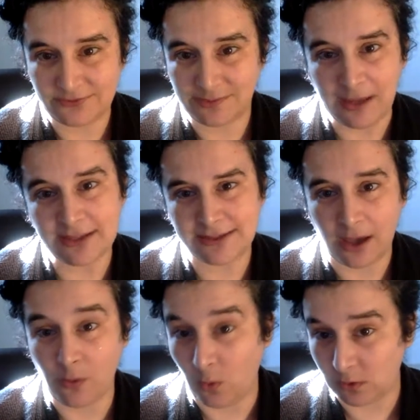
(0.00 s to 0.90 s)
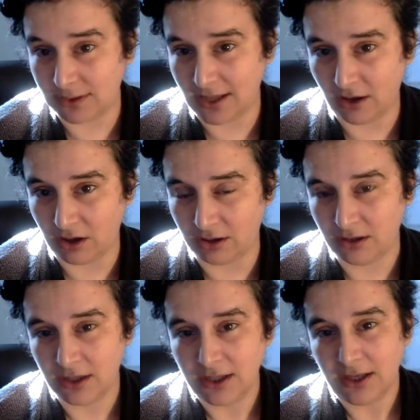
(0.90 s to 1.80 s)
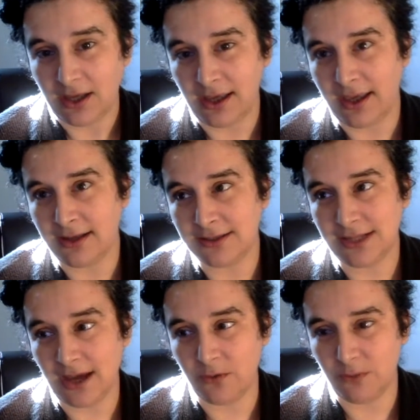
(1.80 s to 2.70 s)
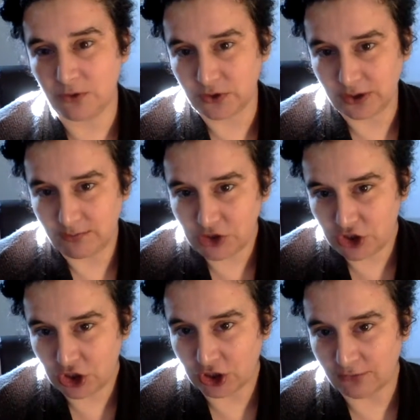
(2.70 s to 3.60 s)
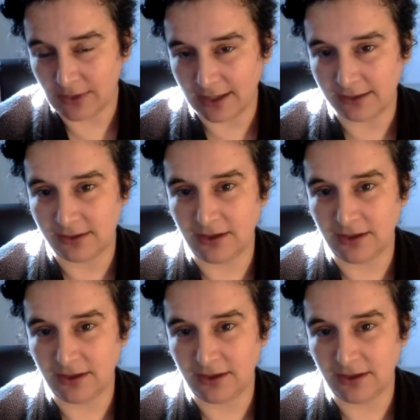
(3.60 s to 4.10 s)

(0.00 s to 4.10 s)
depends how old they are and how emotionally mature, right?